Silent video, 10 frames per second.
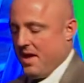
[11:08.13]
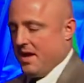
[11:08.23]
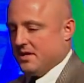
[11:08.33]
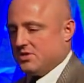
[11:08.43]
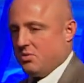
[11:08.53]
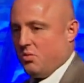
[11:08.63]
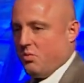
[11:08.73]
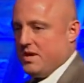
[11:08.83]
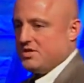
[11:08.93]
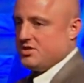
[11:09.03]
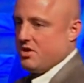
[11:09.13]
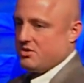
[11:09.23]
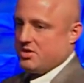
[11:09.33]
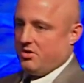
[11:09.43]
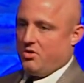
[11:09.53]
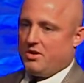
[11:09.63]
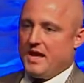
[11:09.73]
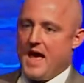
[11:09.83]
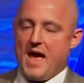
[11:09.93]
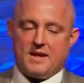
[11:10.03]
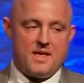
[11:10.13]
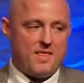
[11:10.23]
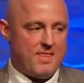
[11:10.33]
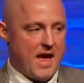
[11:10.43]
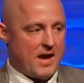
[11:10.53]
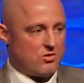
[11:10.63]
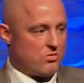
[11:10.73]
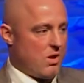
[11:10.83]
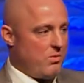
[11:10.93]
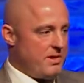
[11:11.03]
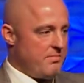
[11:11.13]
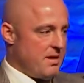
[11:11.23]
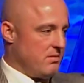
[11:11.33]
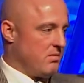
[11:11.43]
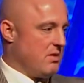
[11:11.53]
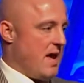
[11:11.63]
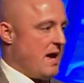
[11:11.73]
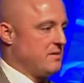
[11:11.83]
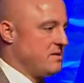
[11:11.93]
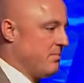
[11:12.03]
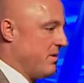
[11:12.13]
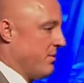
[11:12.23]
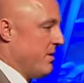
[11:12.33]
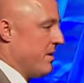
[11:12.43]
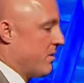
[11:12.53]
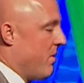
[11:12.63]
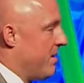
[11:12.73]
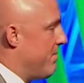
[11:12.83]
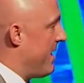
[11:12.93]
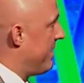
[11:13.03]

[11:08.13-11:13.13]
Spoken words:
And so when we start to look at that growing middle class, something we hear quite a bit,